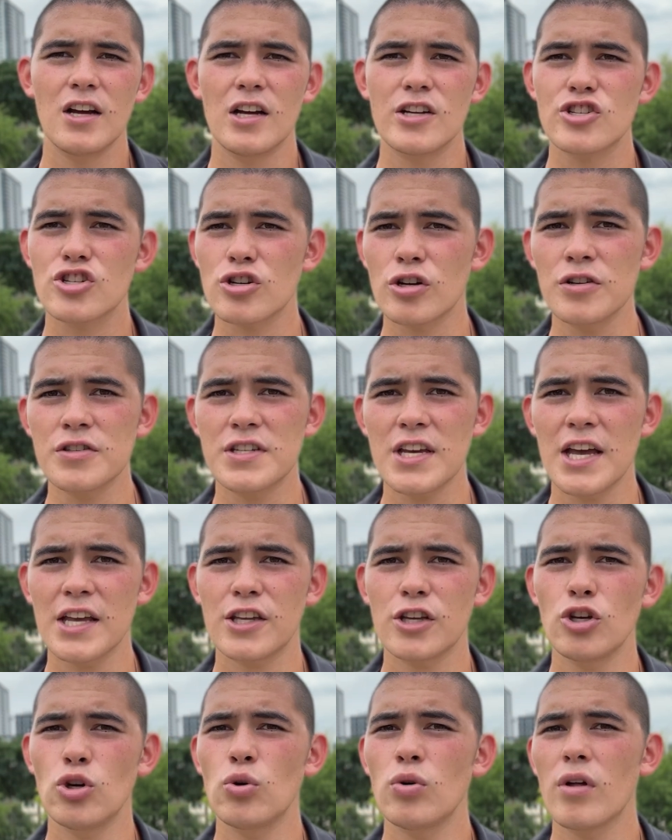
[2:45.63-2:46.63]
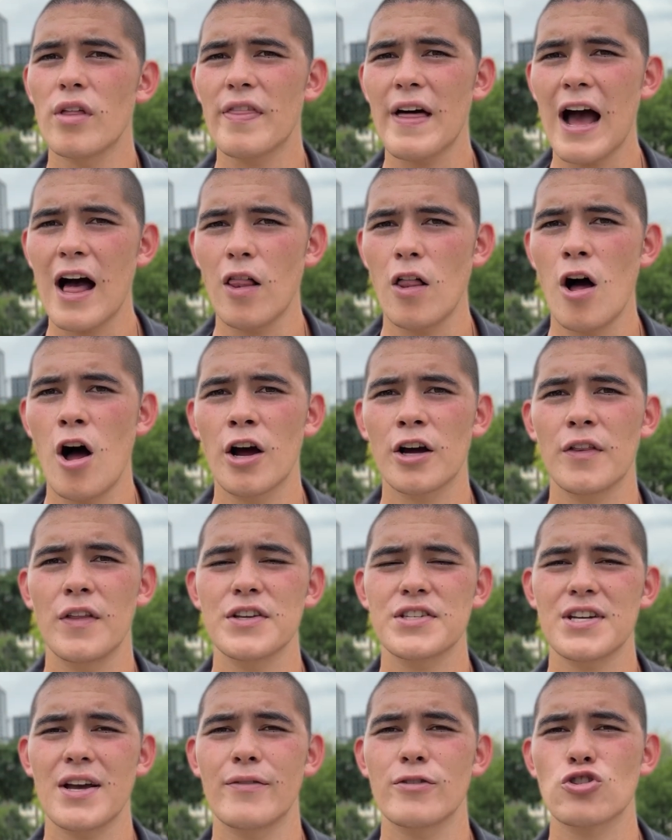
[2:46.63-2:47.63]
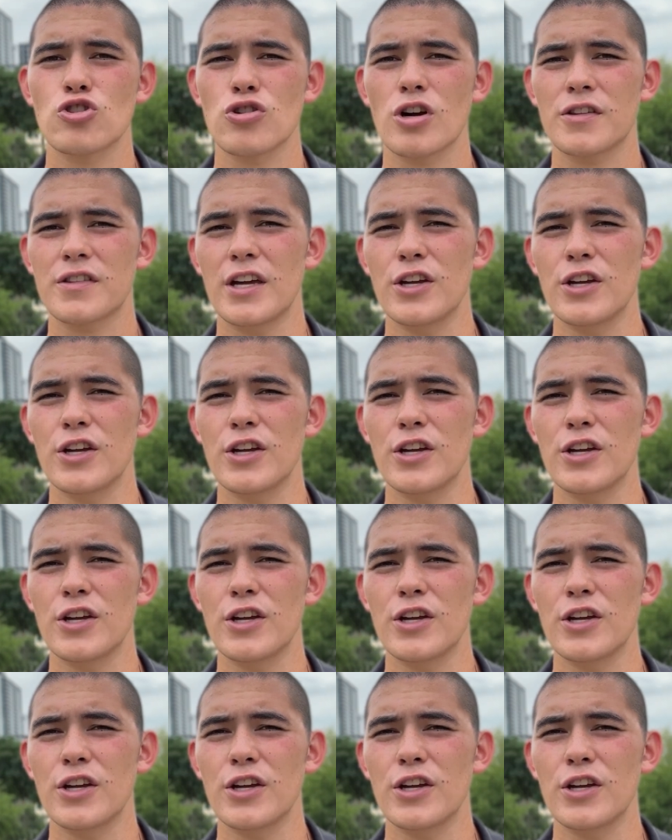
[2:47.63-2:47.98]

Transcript: It shouldn't take you that long unless you have a trick